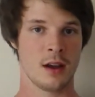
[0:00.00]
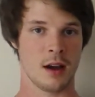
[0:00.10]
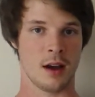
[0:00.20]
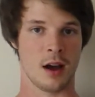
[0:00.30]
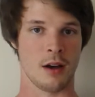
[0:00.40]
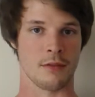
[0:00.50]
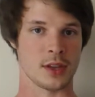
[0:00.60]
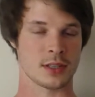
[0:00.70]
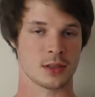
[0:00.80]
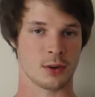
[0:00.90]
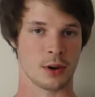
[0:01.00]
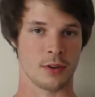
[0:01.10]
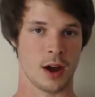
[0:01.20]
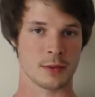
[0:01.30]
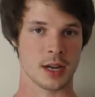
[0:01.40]
of this sort of
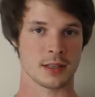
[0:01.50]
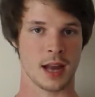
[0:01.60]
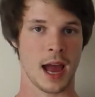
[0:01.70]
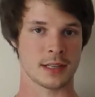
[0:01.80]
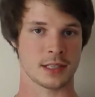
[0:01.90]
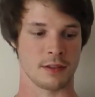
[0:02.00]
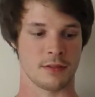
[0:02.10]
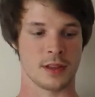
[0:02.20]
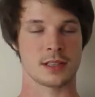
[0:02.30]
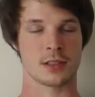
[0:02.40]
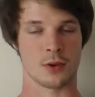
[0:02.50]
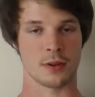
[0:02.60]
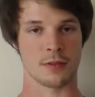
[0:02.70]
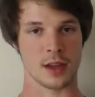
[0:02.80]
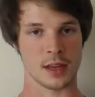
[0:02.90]
object and ask if this sort
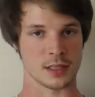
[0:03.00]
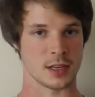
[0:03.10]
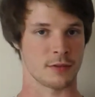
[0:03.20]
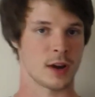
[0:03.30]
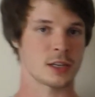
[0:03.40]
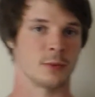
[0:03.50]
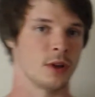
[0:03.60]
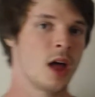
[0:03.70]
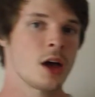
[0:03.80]
of thing is differentiable.